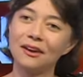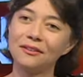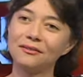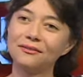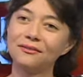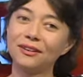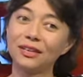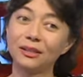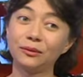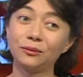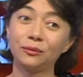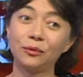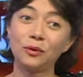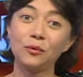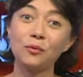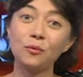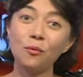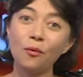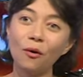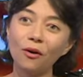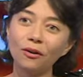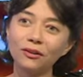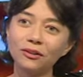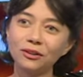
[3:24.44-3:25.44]
that we
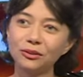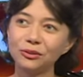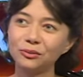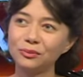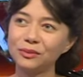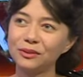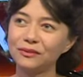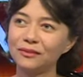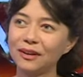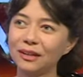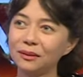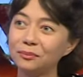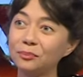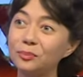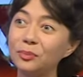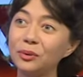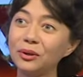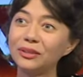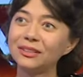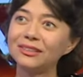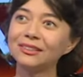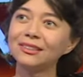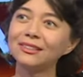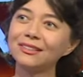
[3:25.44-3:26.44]
want to be that
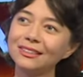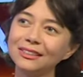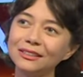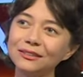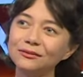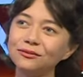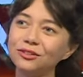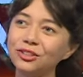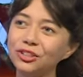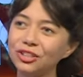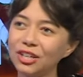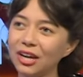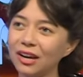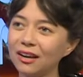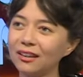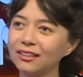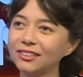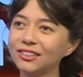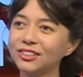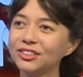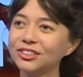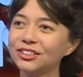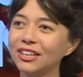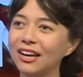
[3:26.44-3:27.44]
positive
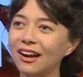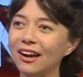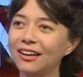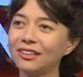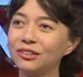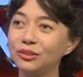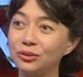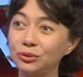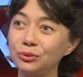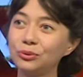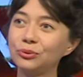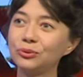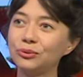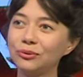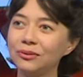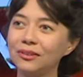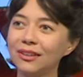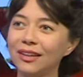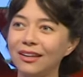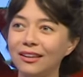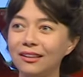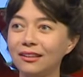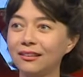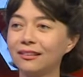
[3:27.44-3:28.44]
change to
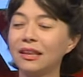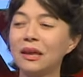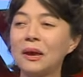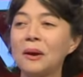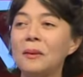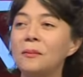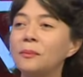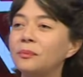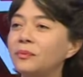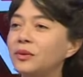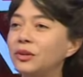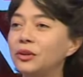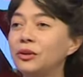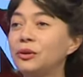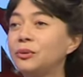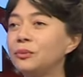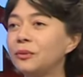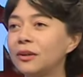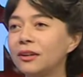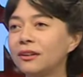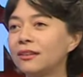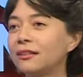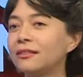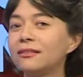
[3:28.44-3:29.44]
in
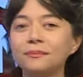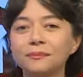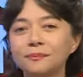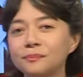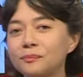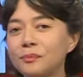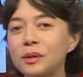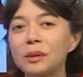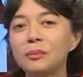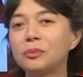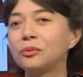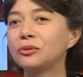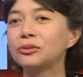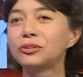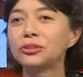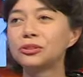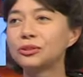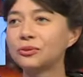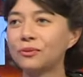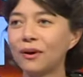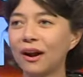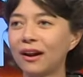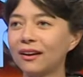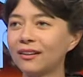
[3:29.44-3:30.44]
human people
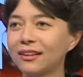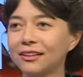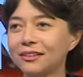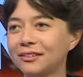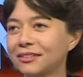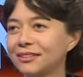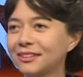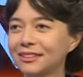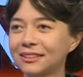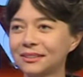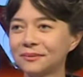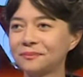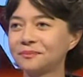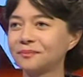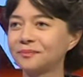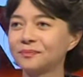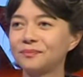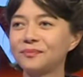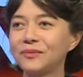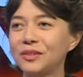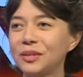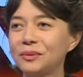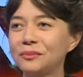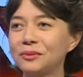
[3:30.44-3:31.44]
surrounding us,
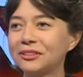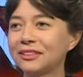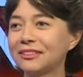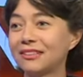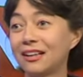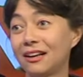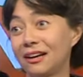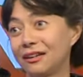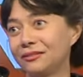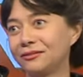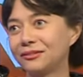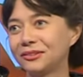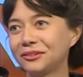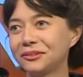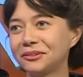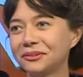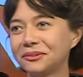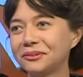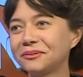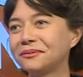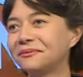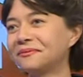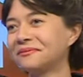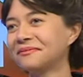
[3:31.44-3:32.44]
humans' lives, you know.